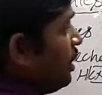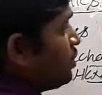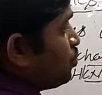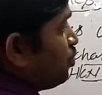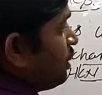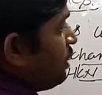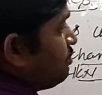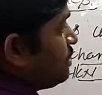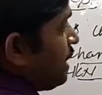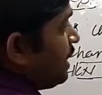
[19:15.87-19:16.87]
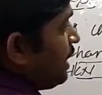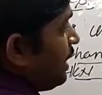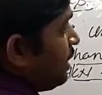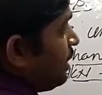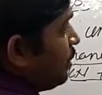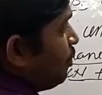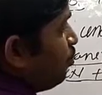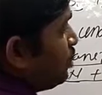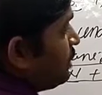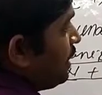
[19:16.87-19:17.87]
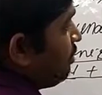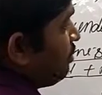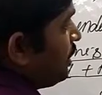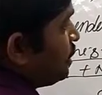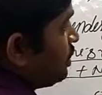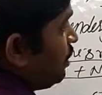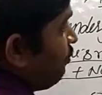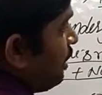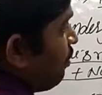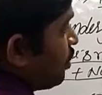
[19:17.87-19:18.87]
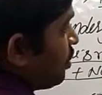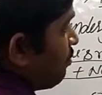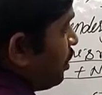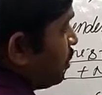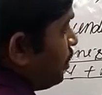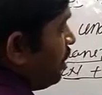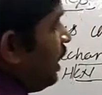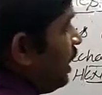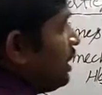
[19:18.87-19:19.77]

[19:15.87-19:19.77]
Sodium cyanide with the elimination of an water molecule.